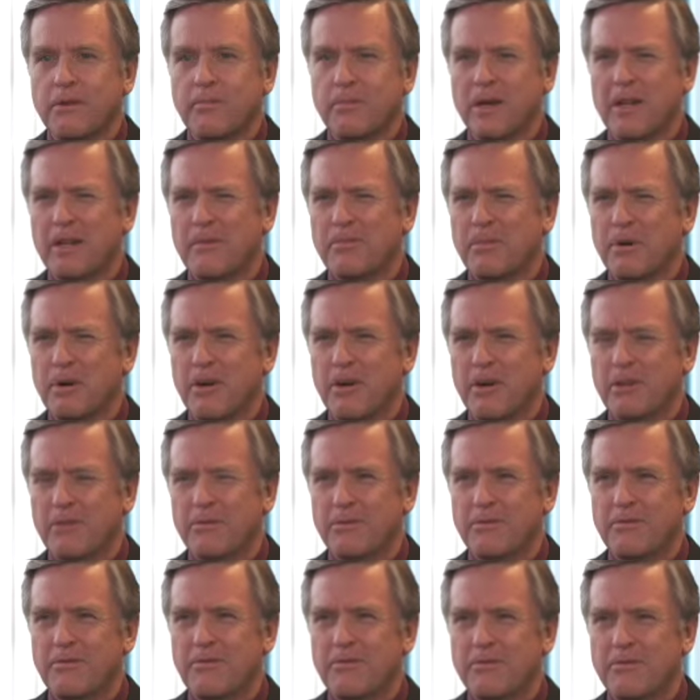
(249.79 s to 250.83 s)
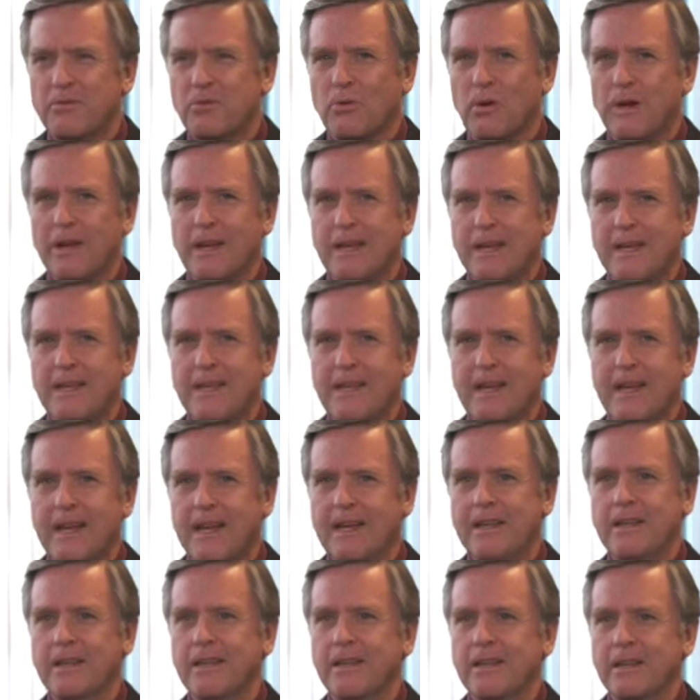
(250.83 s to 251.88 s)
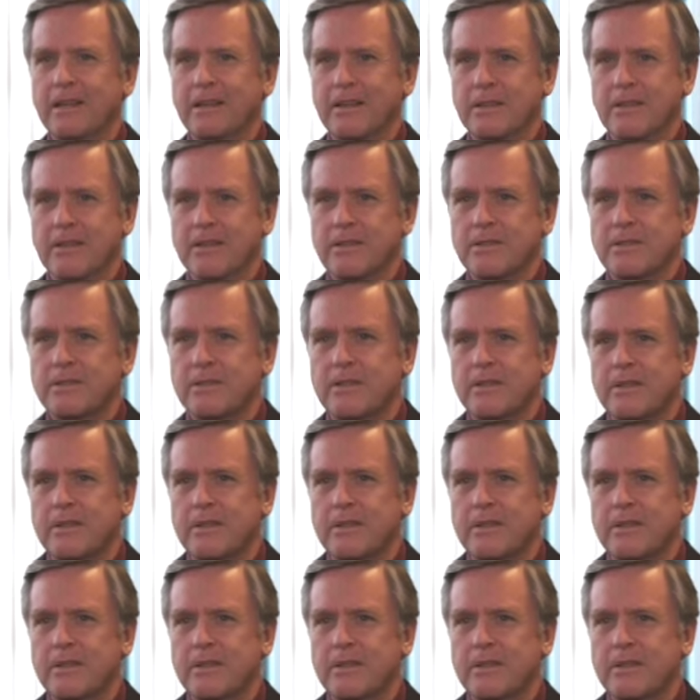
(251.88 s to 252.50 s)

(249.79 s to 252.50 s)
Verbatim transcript: the better part of 28 years.